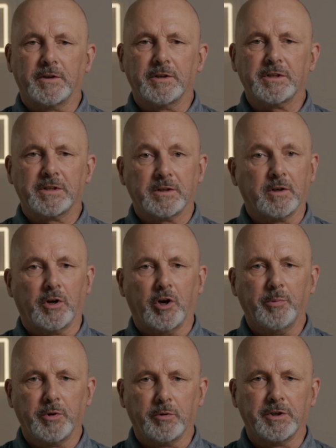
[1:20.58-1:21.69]
First,
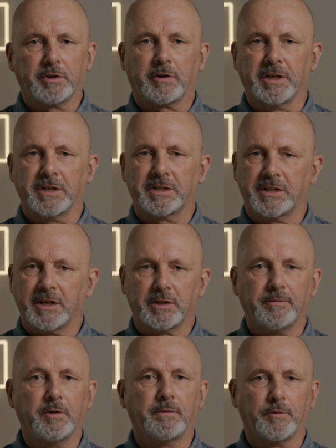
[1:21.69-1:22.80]
opioids create a sense
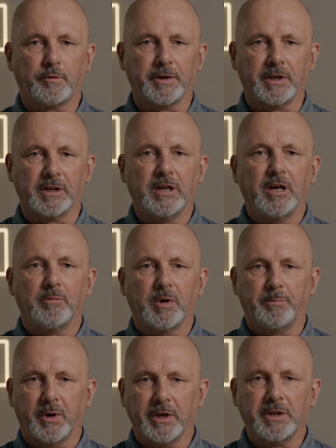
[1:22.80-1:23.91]
of euphoria by
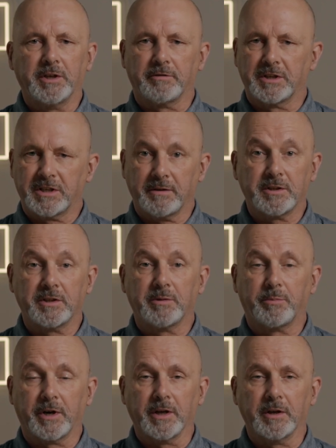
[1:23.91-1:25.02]
binding to receptors in the
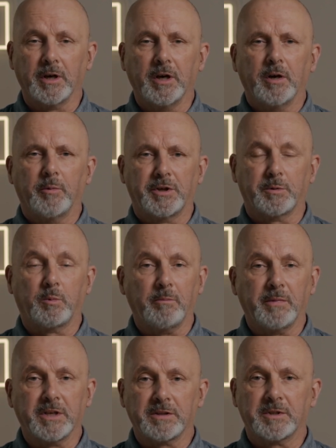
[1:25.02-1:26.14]
brain, which is what
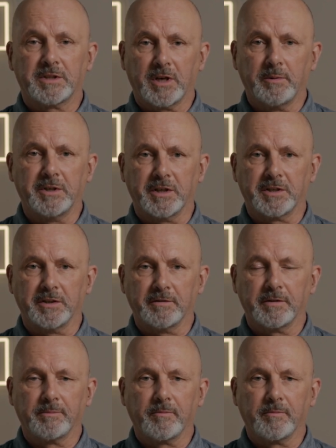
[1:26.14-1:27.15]
makes them so addictive.